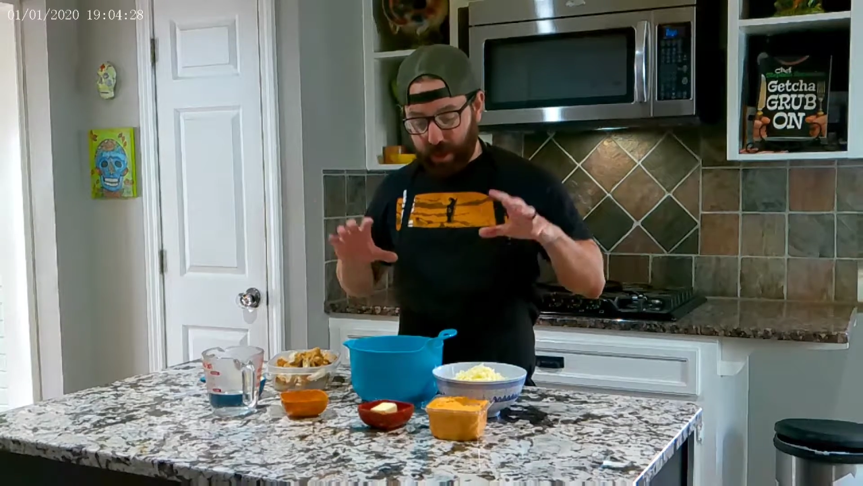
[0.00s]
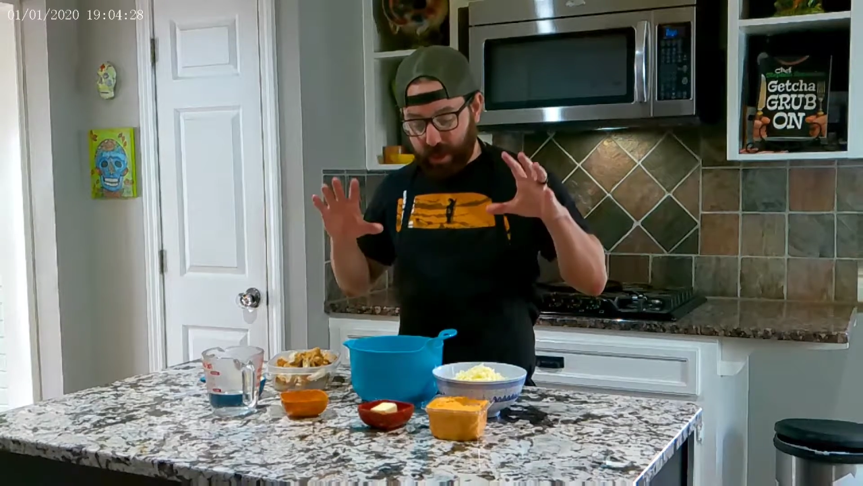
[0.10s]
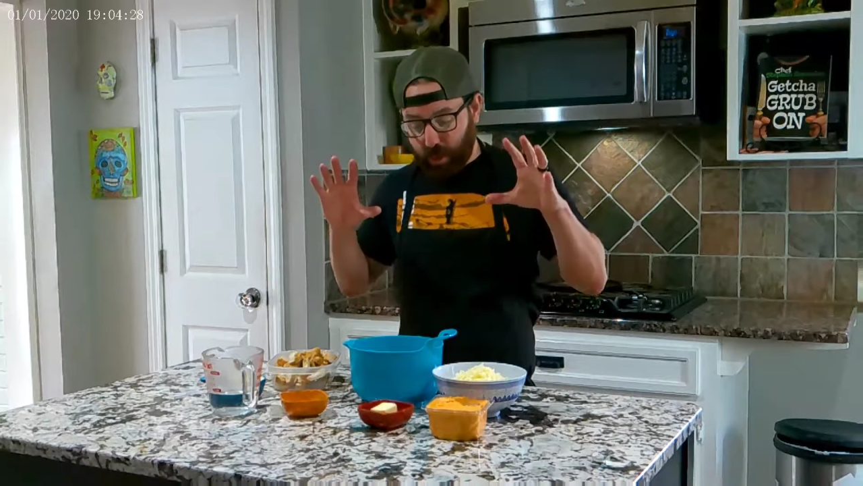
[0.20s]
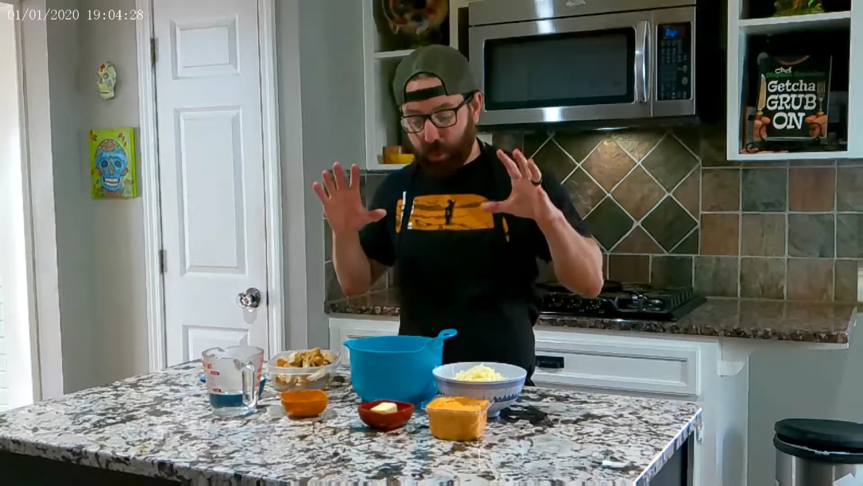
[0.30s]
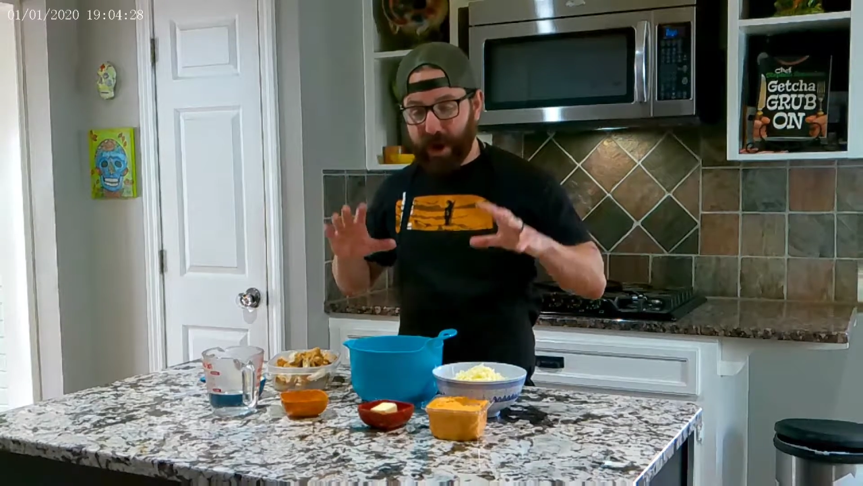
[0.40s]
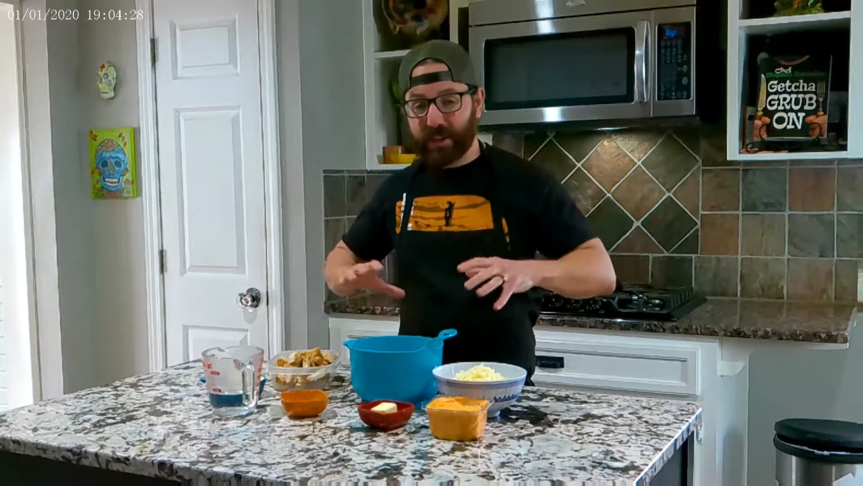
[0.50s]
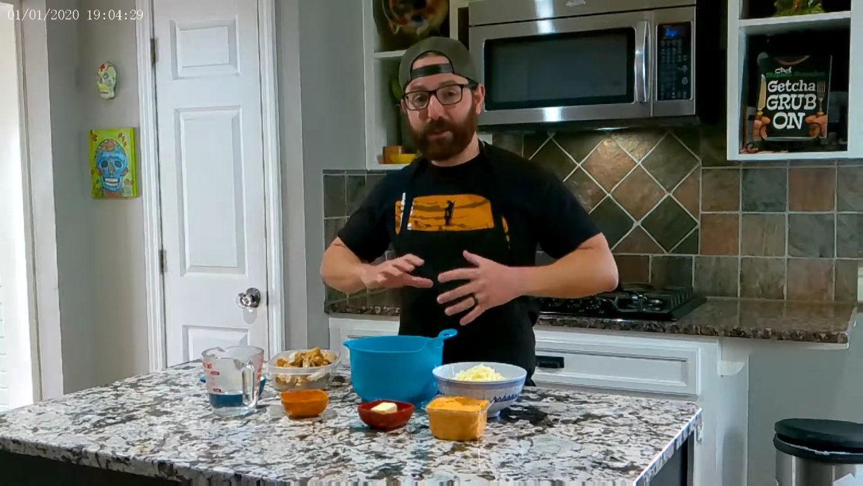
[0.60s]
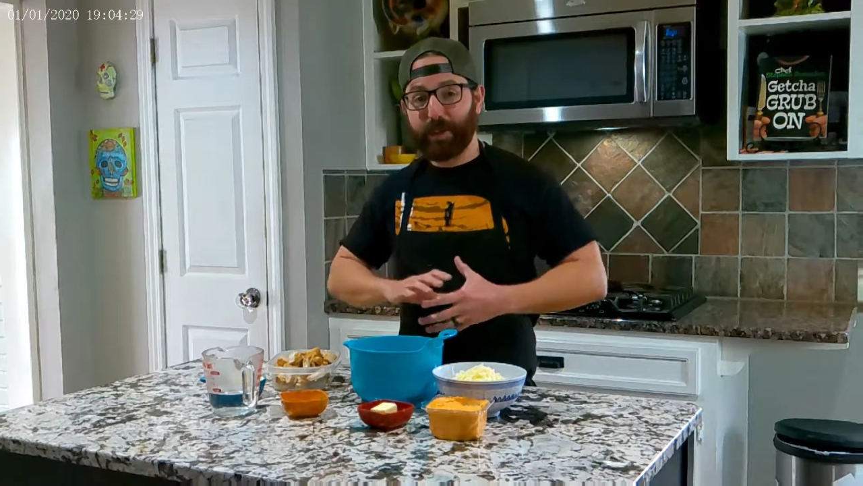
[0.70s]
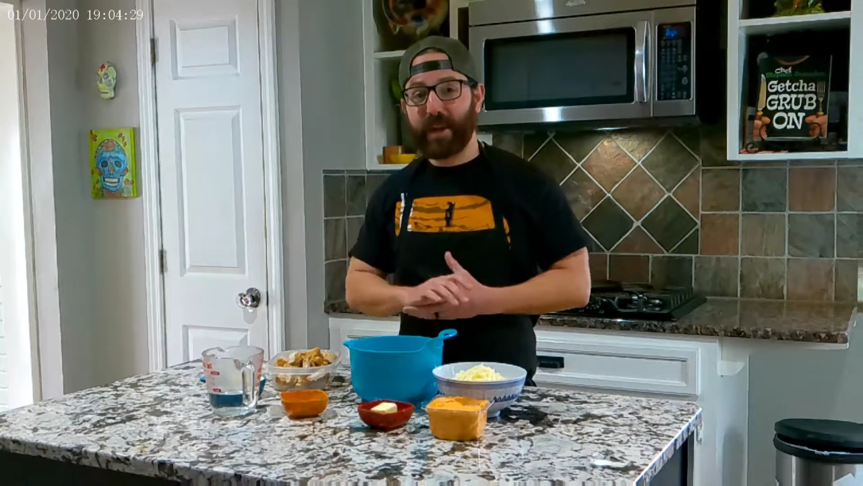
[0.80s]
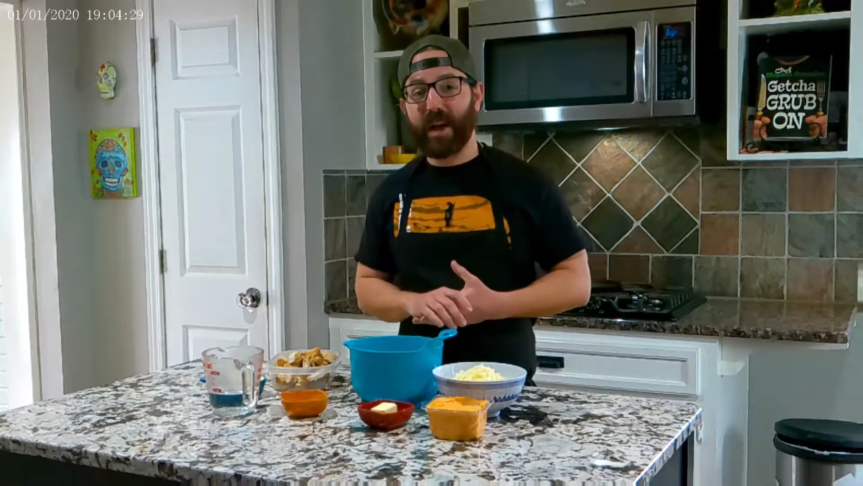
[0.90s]
the
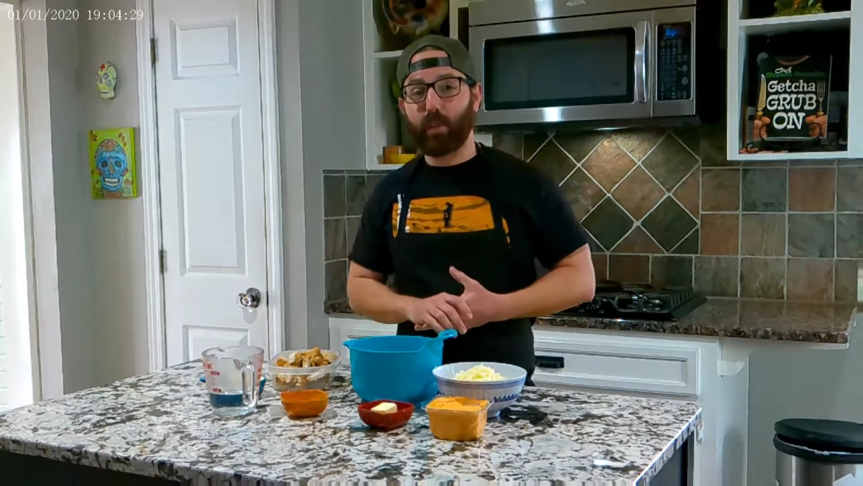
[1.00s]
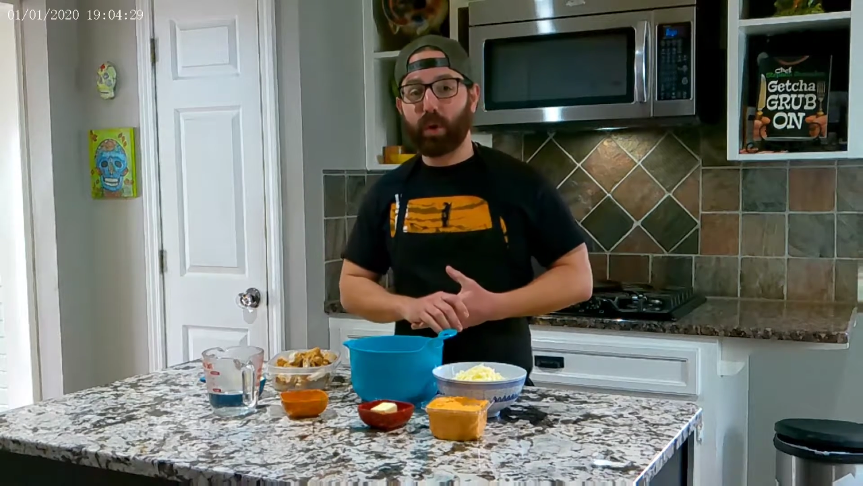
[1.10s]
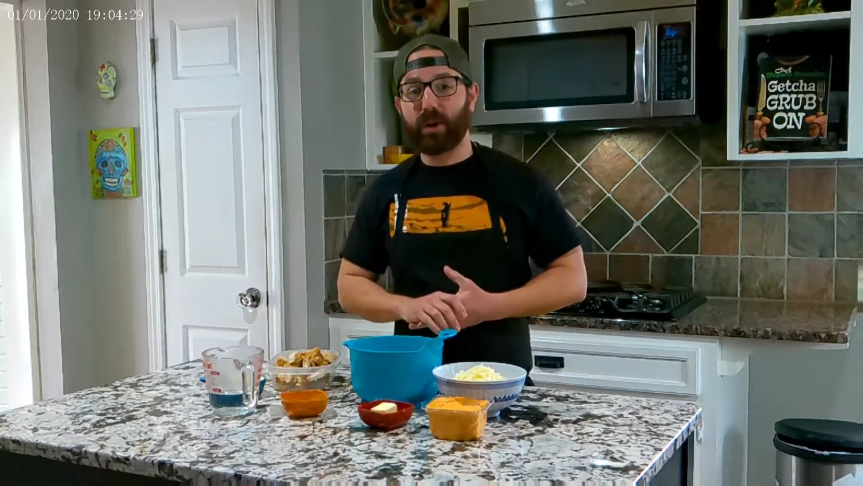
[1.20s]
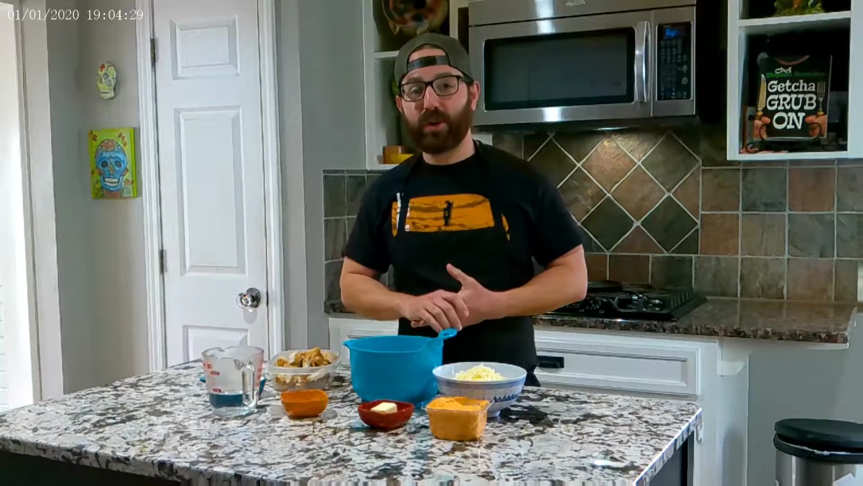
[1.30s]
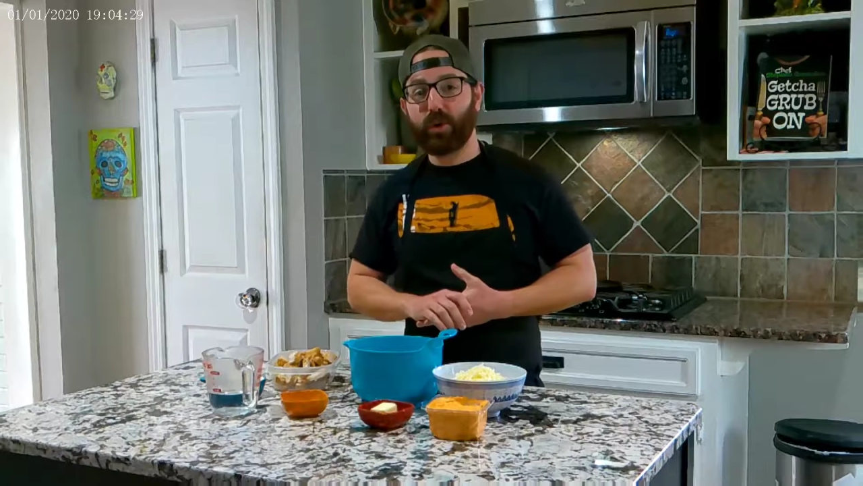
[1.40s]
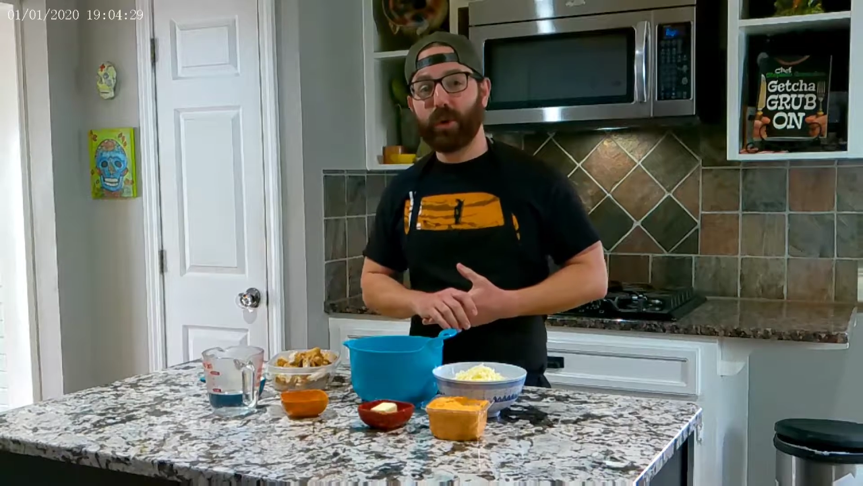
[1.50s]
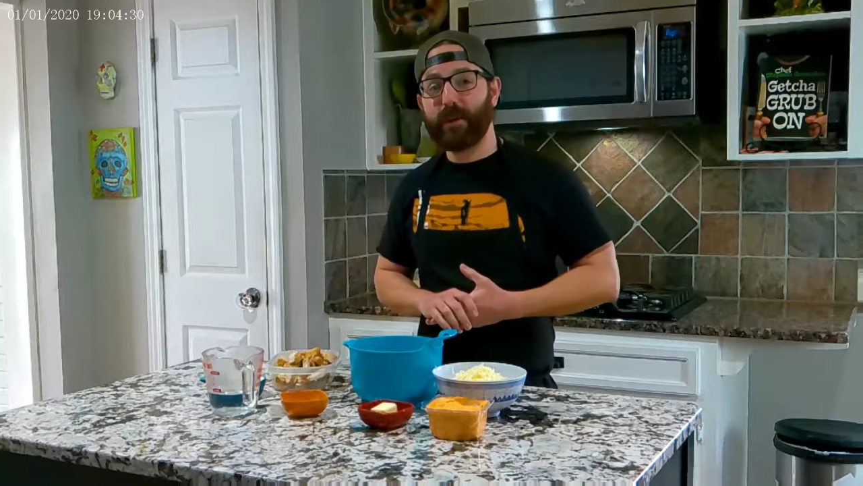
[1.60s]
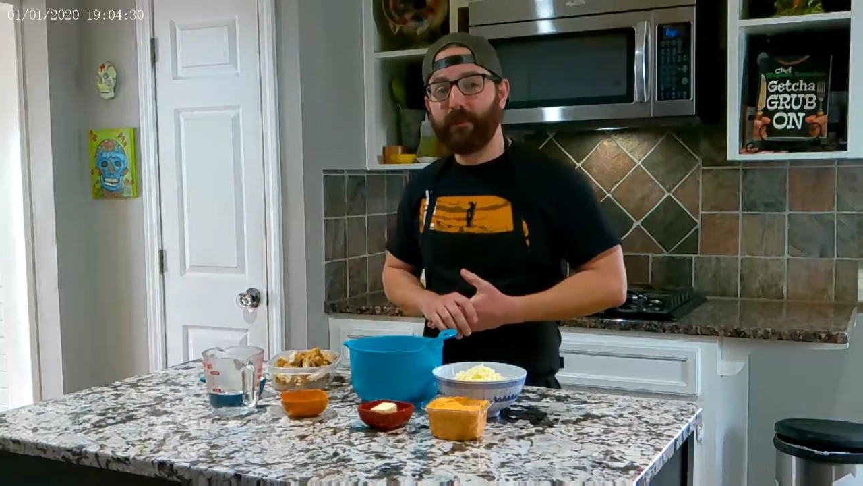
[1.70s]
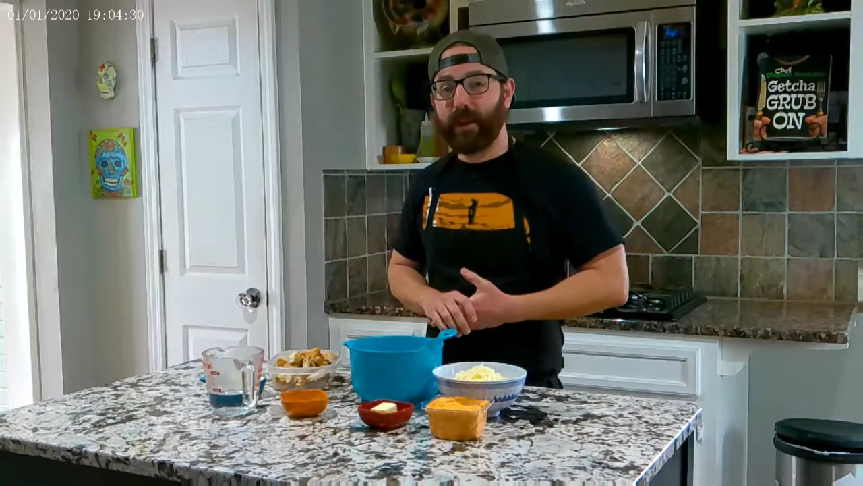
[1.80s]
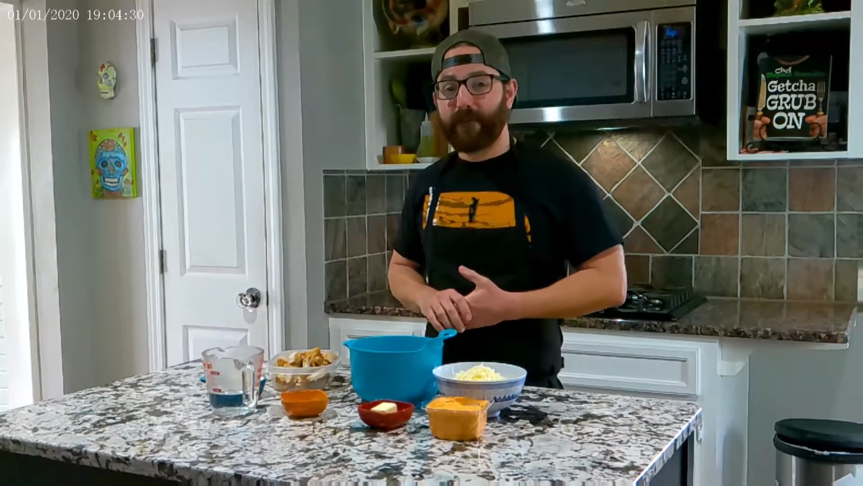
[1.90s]
recipe that we're doing